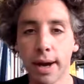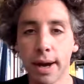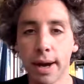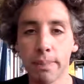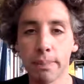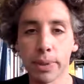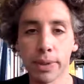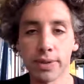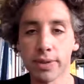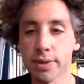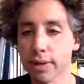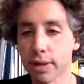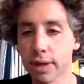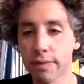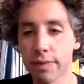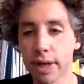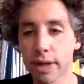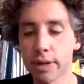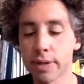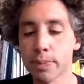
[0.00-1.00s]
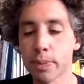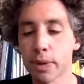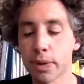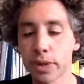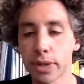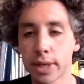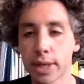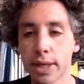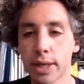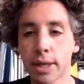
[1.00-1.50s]
But Silicon
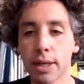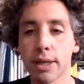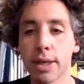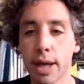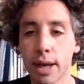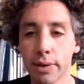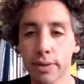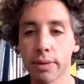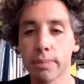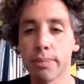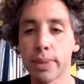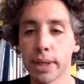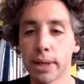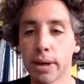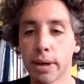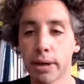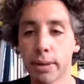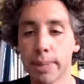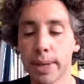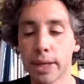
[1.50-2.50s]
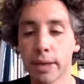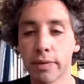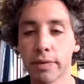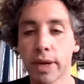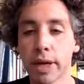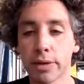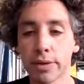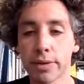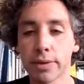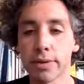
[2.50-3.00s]
Valley's pushing it, and now the big auto
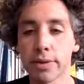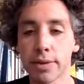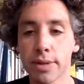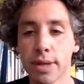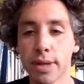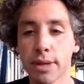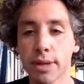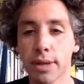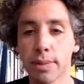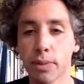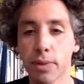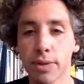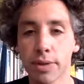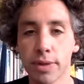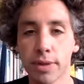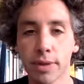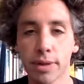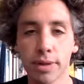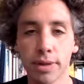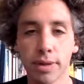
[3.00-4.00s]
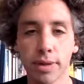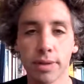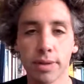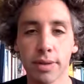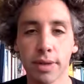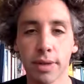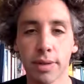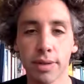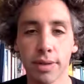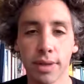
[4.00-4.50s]
manufacturers are taking it more
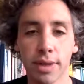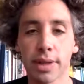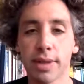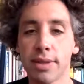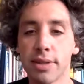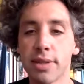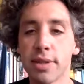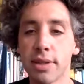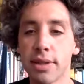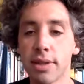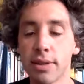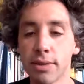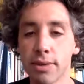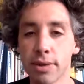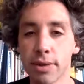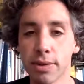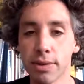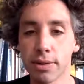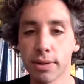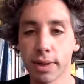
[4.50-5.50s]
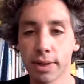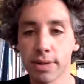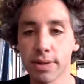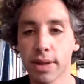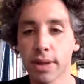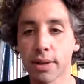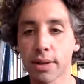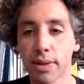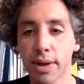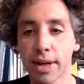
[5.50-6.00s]
seriously. So it's going to continue to
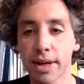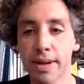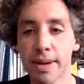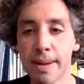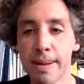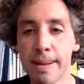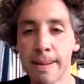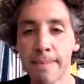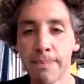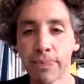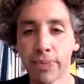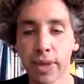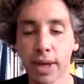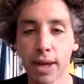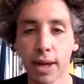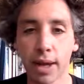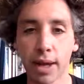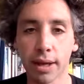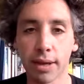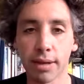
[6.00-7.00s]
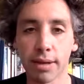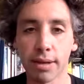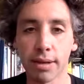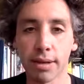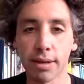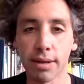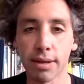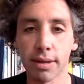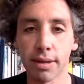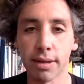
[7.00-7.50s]
accelerate.
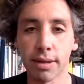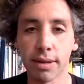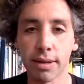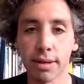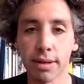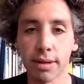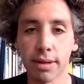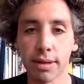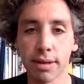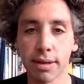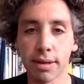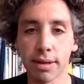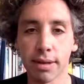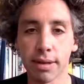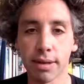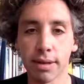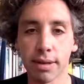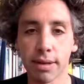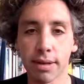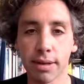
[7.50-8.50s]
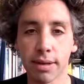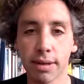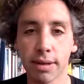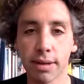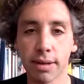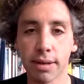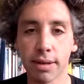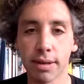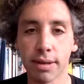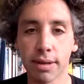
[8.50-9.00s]
And if you don't have a plan
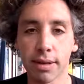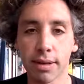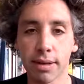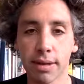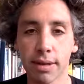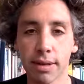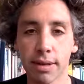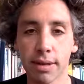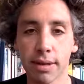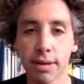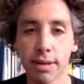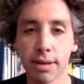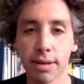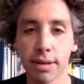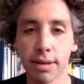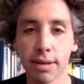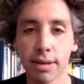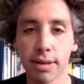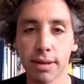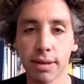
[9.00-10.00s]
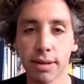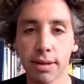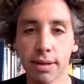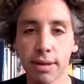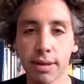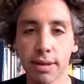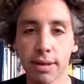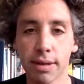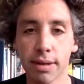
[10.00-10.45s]
for it, you better find one.